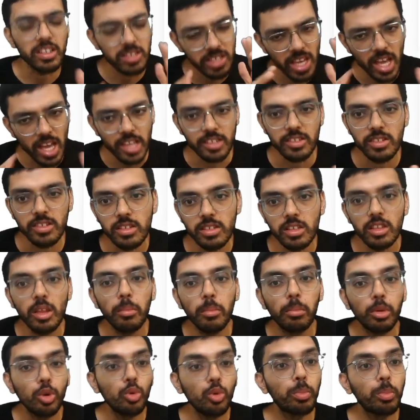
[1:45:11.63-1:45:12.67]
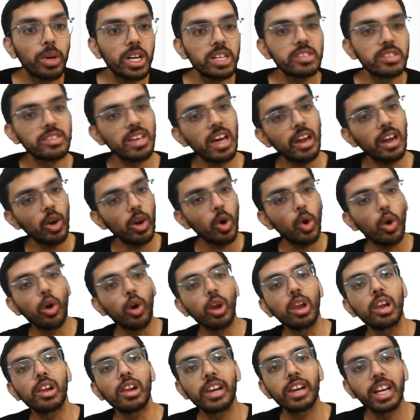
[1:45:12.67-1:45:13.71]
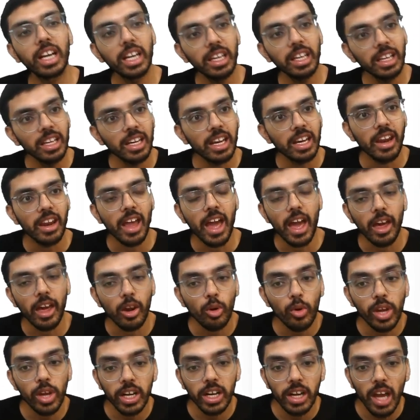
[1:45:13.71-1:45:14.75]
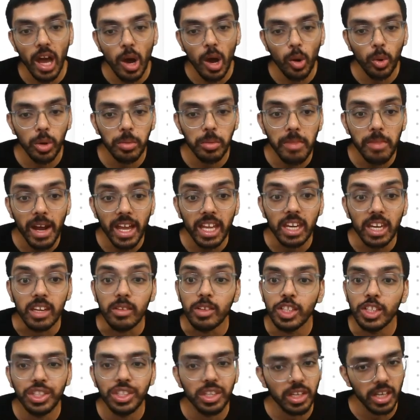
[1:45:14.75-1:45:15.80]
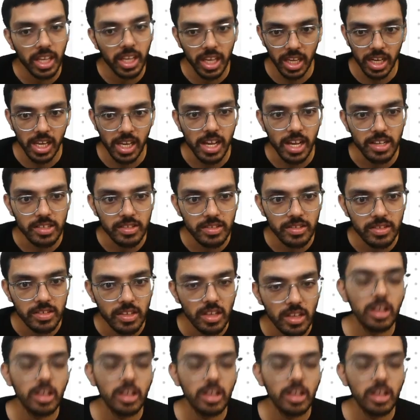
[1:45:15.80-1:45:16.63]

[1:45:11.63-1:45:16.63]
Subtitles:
Yes, the blueprints are already narrowing down my revision areas.